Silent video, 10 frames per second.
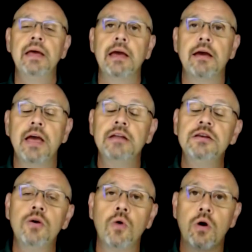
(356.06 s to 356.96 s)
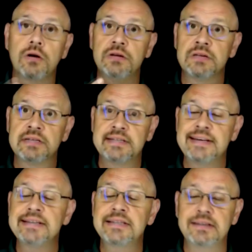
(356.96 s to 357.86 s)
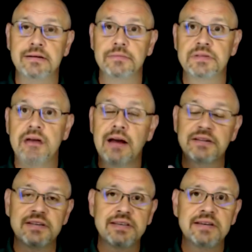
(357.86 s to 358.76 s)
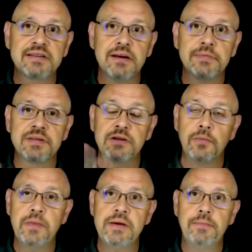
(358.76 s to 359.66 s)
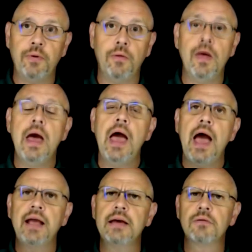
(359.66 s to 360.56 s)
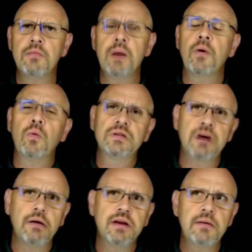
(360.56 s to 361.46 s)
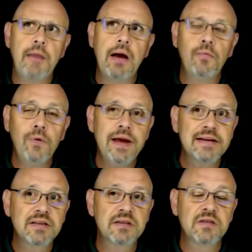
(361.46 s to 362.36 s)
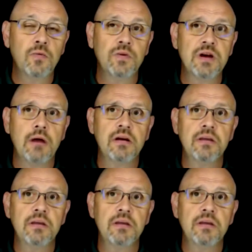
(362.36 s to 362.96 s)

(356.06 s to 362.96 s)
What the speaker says: in your systems, not just systems, in your people. Again, remember, we're talking about risk, so we're talking